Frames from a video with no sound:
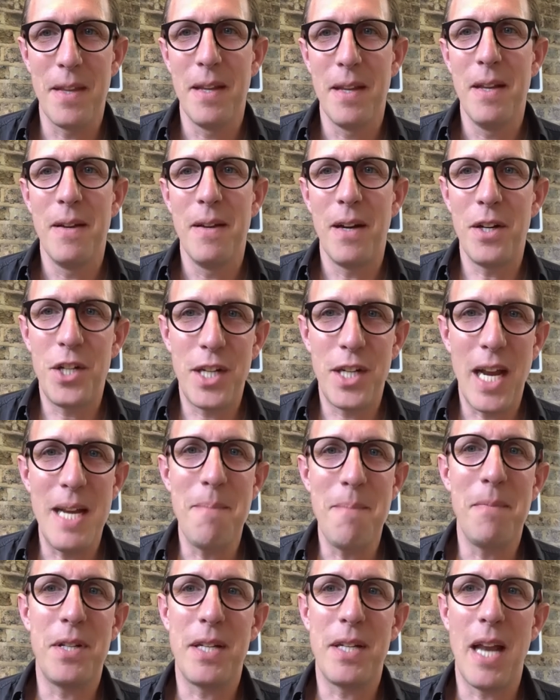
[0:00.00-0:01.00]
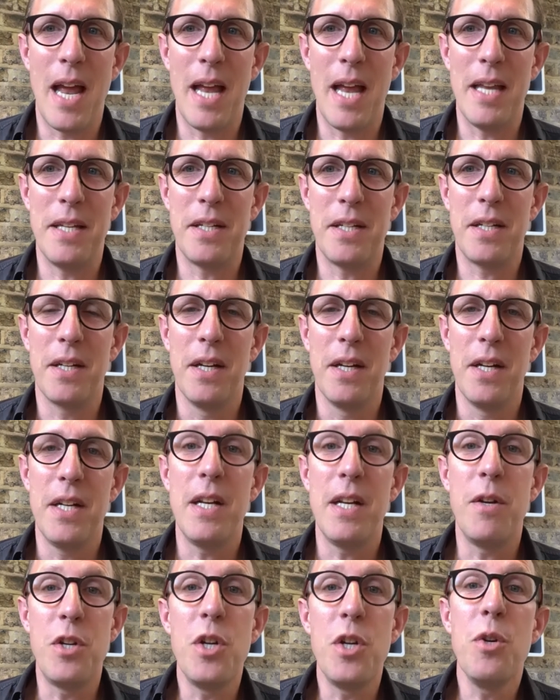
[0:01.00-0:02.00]
But shame says, you
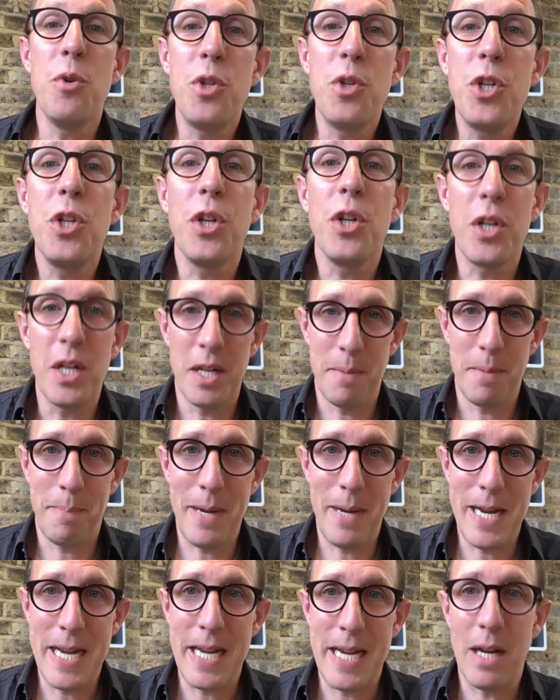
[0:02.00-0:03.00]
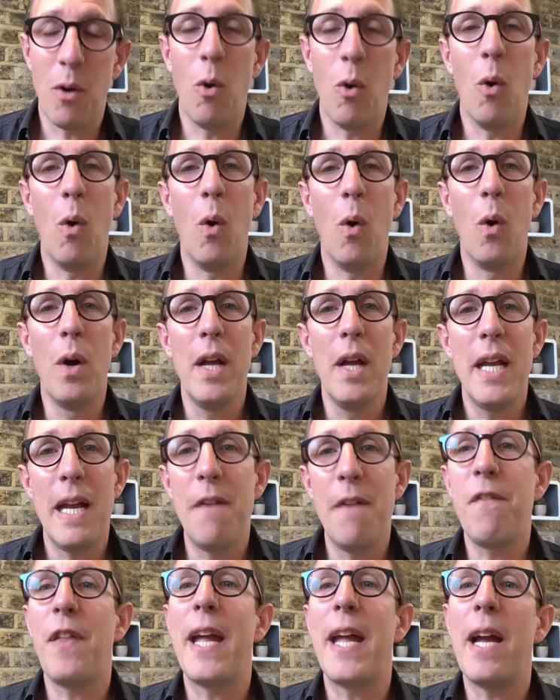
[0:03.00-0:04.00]
know, you shouldn't be, or
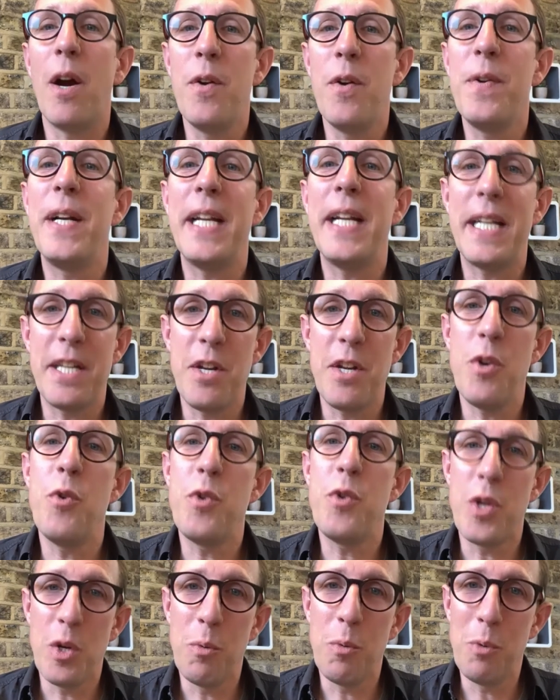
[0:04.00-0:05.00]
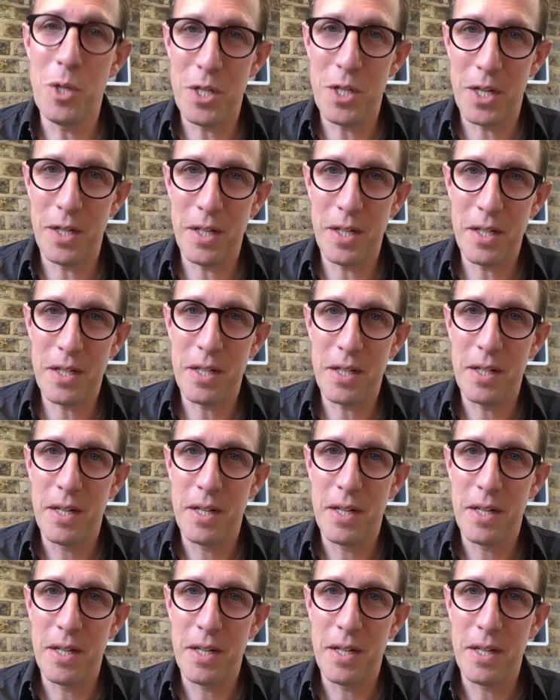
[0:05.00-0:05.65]
if they only knew, you wouldn't.